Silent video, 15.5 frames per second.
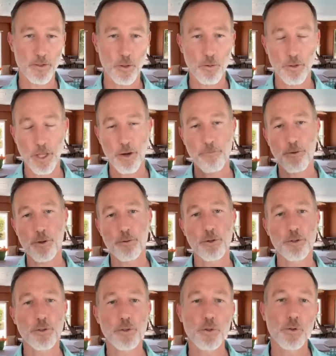So without further
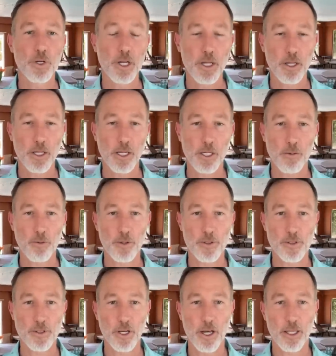ado, here
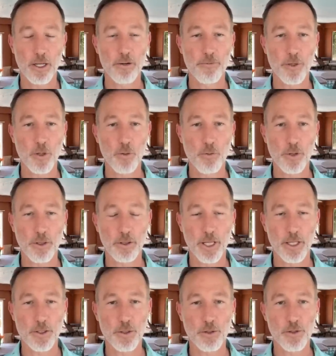is an interview with
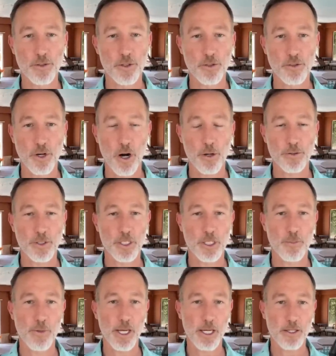Ledger's Charles
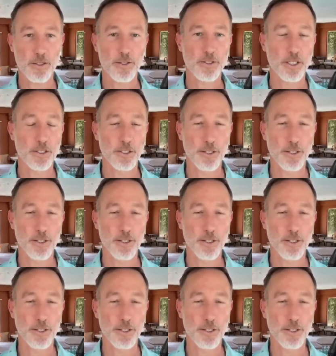Guillemet, C